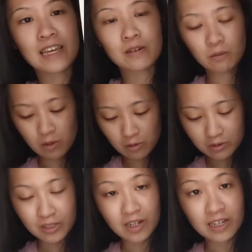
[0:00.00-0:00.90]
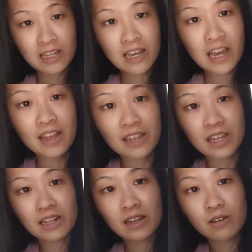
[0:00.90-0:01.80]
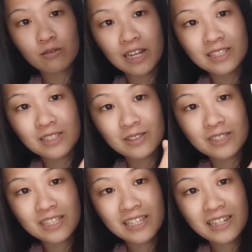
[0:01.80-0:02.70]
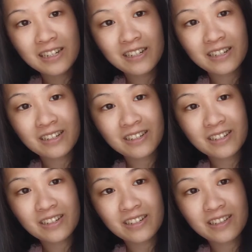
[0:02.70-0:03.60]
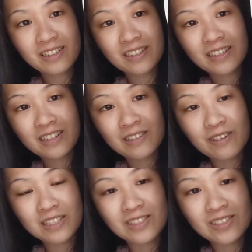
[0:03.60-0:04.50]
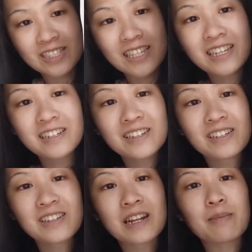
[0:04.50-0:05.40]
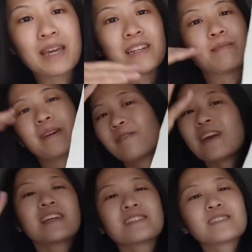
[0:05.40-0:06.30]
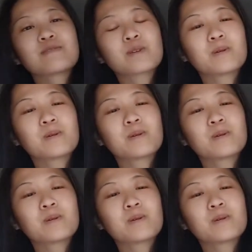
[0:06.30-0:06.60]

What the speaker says: then, whoa, sorry, and then rhinestones here, and rhinestones here, and I painted my face, of